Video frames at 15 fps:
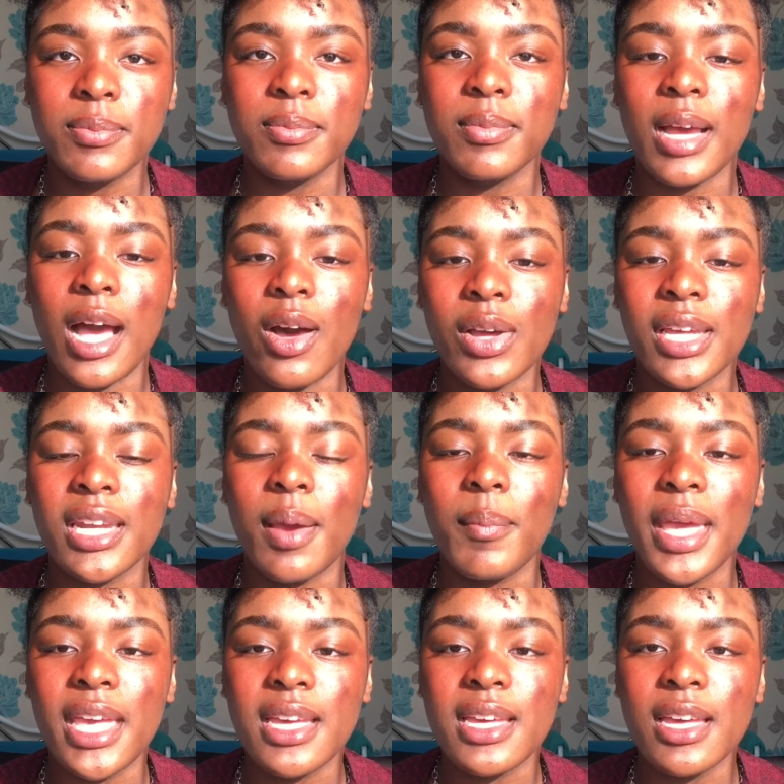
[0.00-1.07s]
how can I
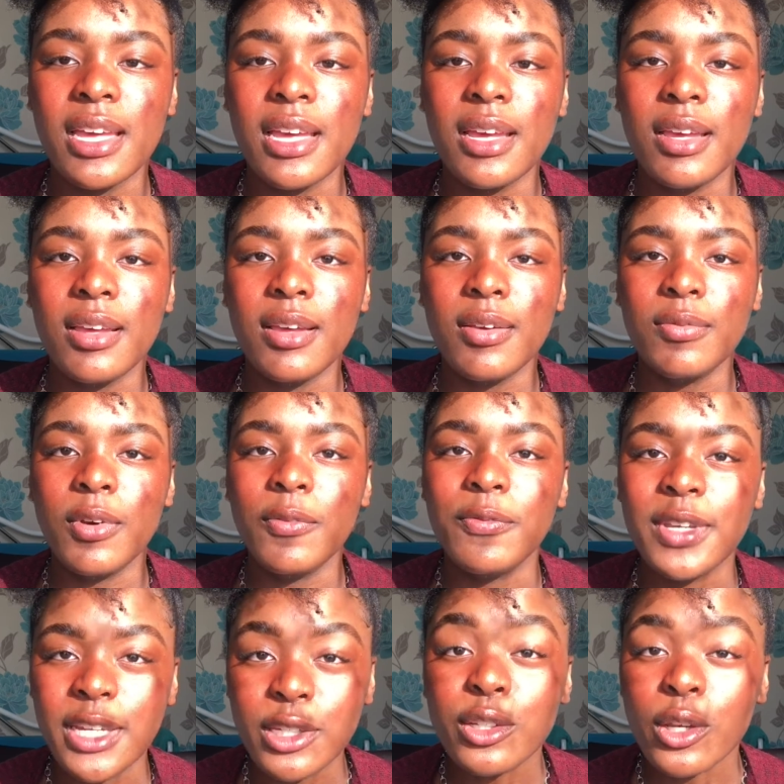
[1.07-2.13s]
make the
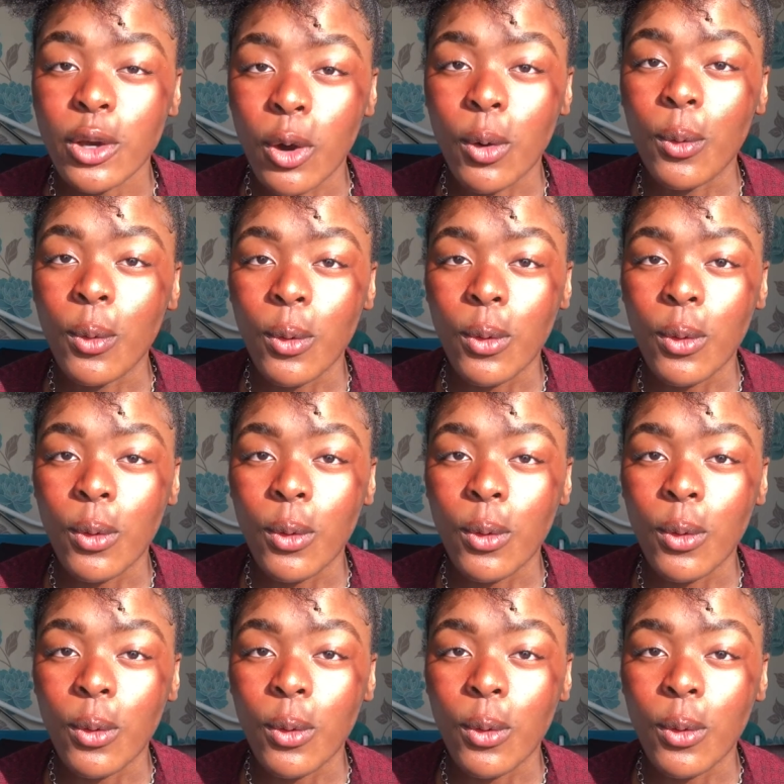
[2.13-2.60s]
video,